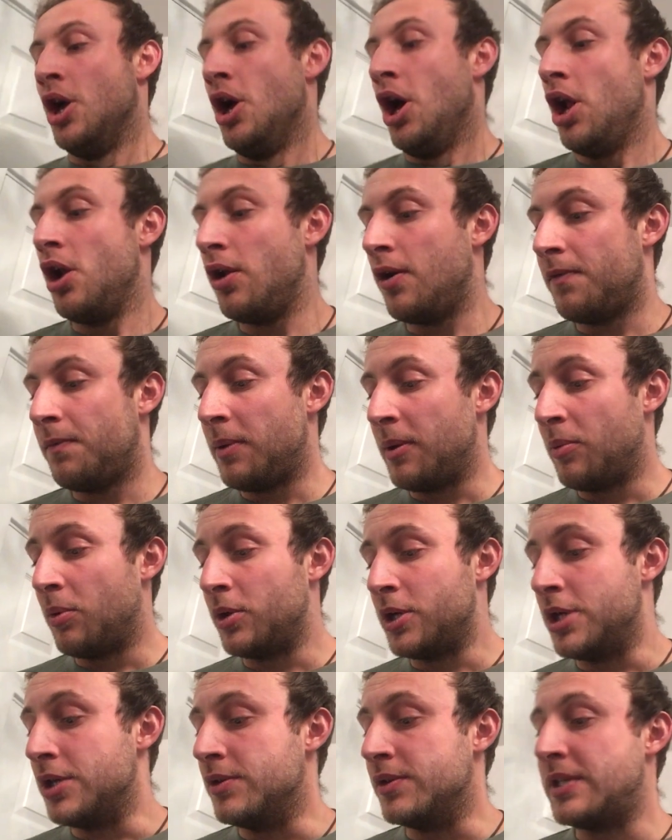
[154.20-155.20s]
a lot of people
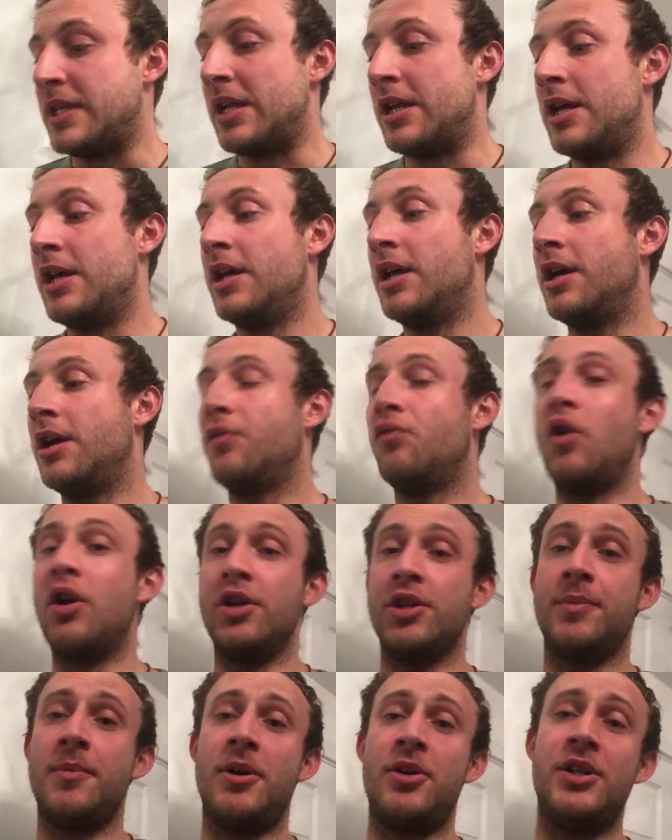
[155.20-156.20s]
use
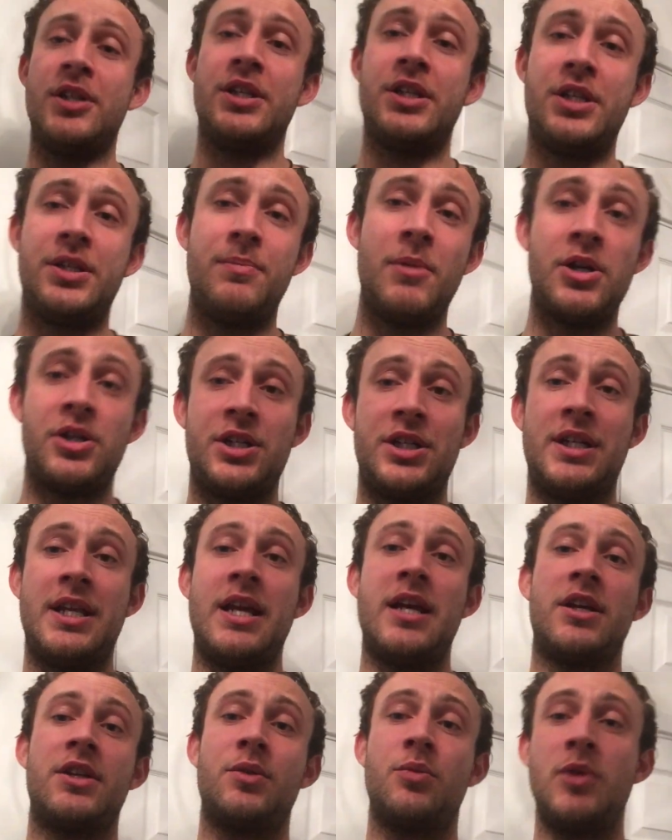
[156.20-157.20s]
rosemary smudge
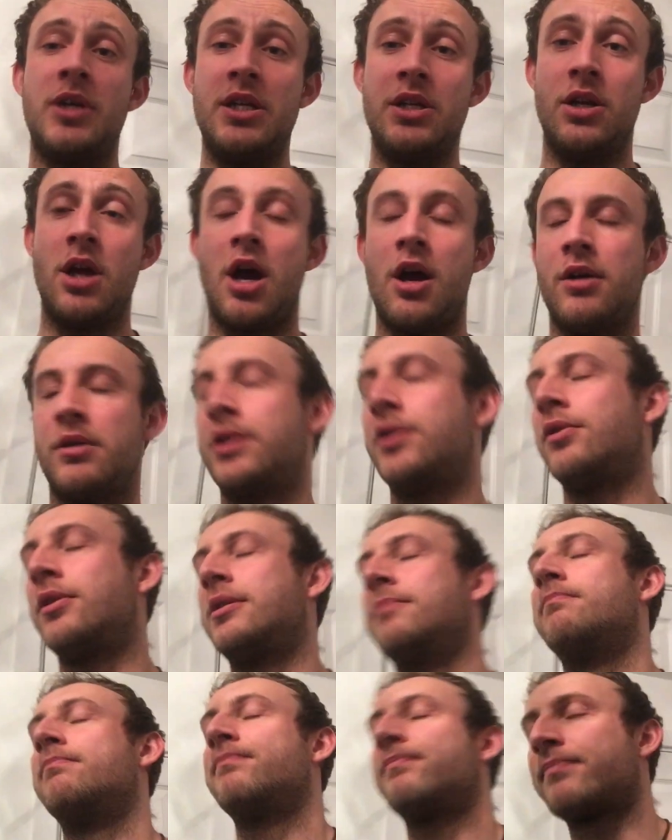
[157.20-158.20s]
sticks.
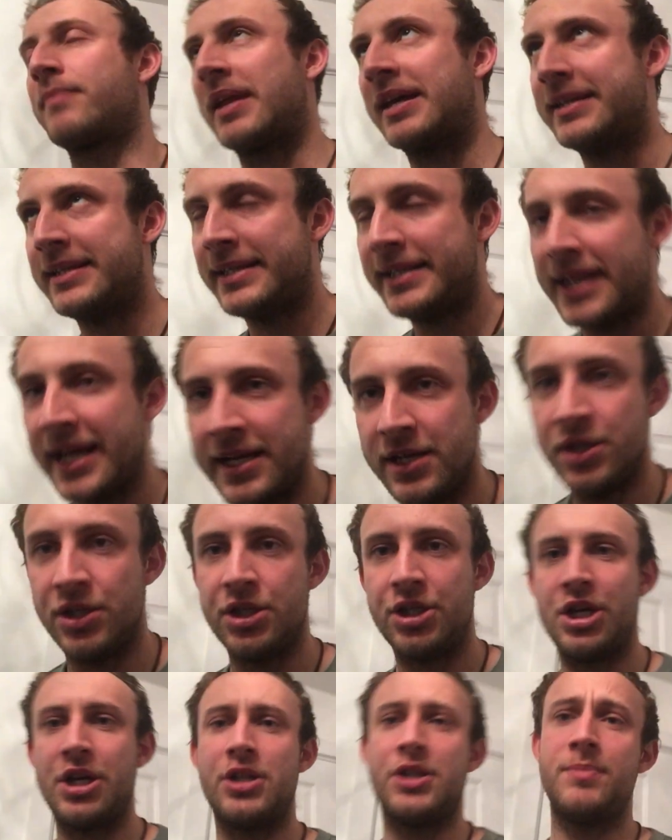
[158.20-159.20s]

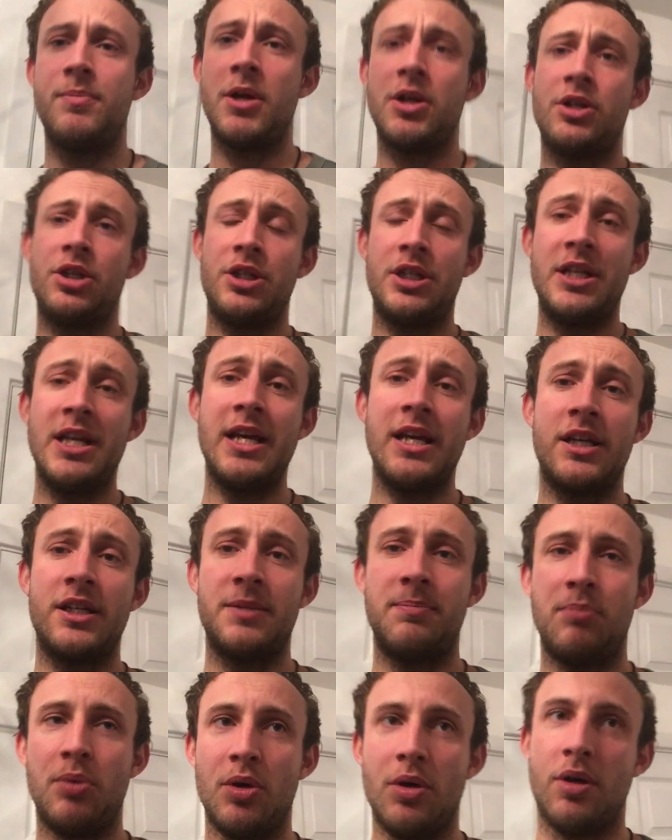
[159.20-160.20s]
Sage smudge sticks,
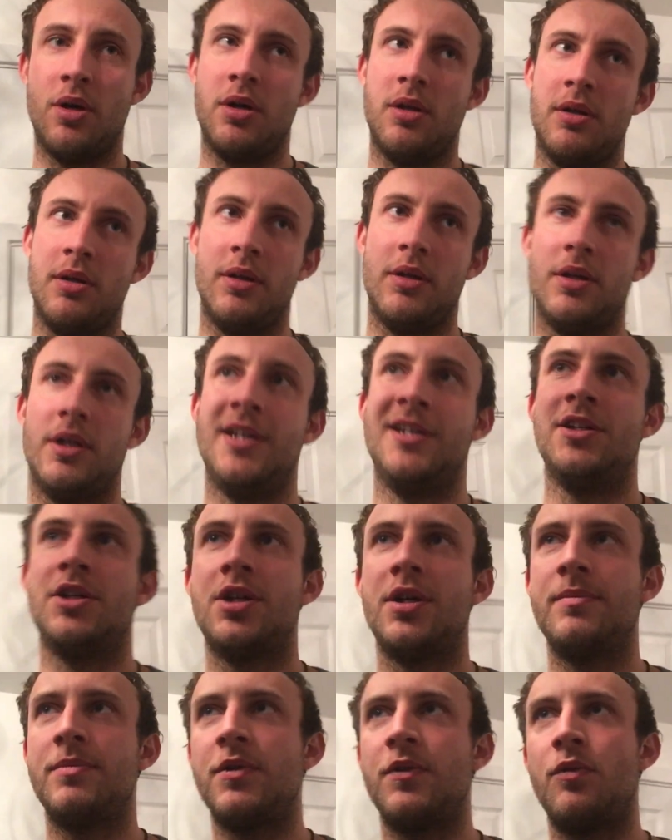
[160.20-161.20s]
but in
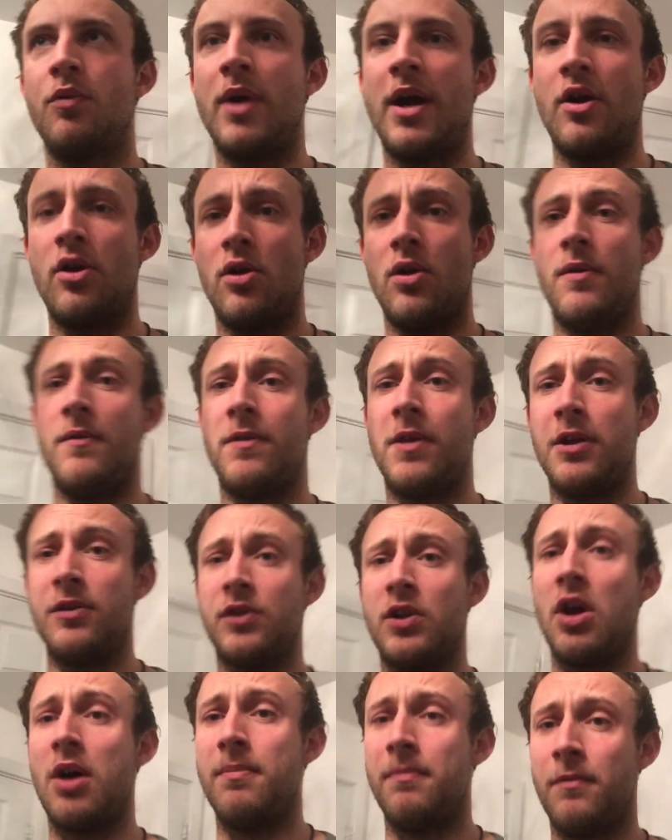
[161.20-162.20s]
terms of where a lot of those
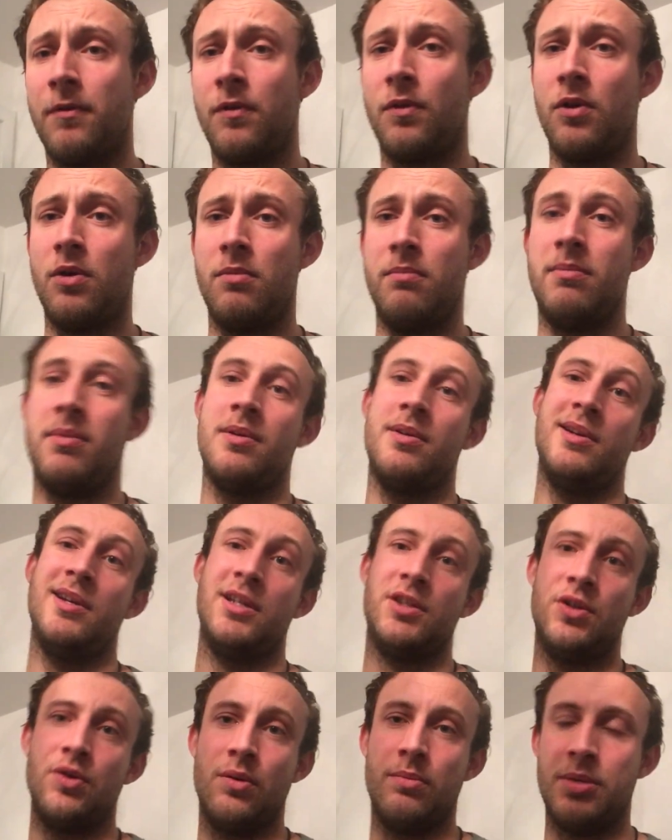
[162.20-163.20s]
come from,
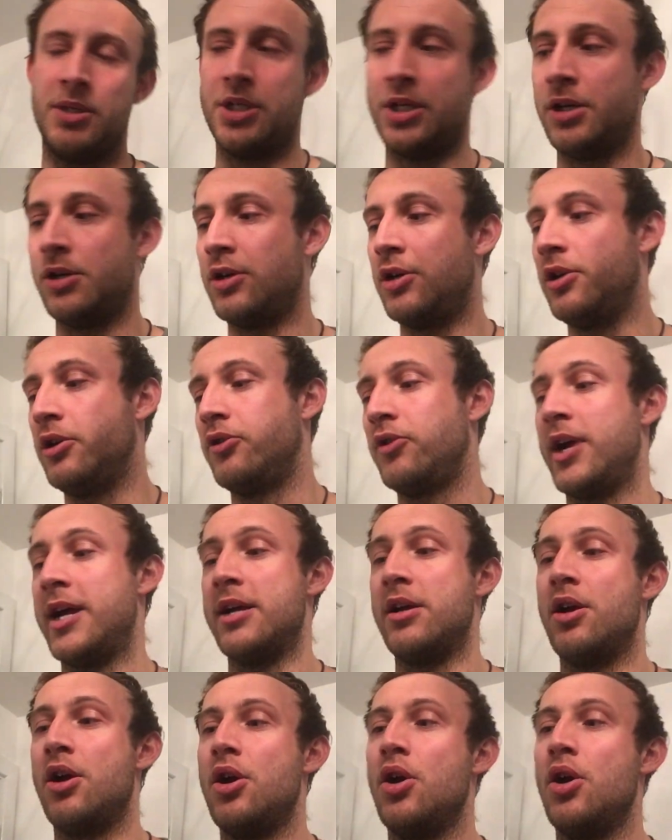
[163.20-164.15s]
it's not particularly great.